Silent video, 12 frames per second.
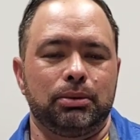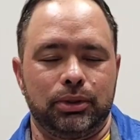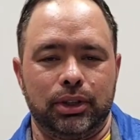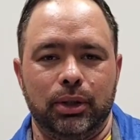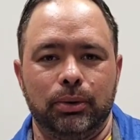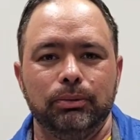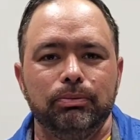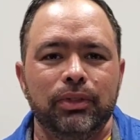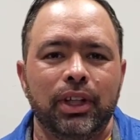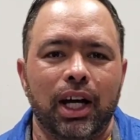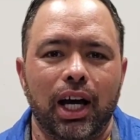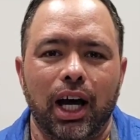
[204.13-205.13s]
So
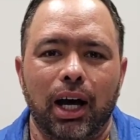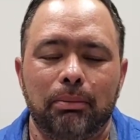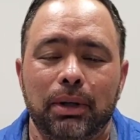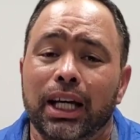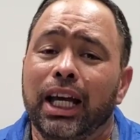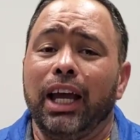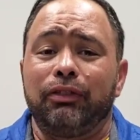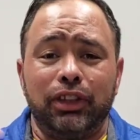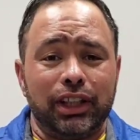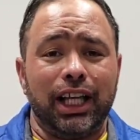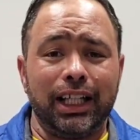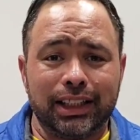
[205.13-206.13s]
if you
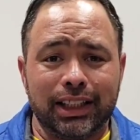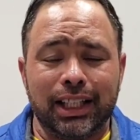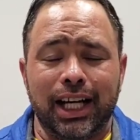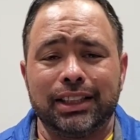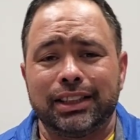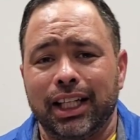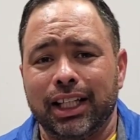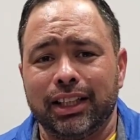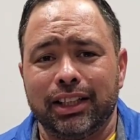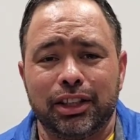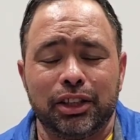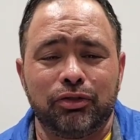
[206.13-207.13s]
like the content
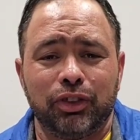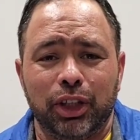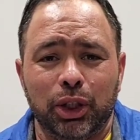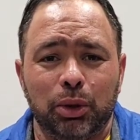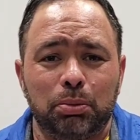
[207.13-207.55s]
in this video,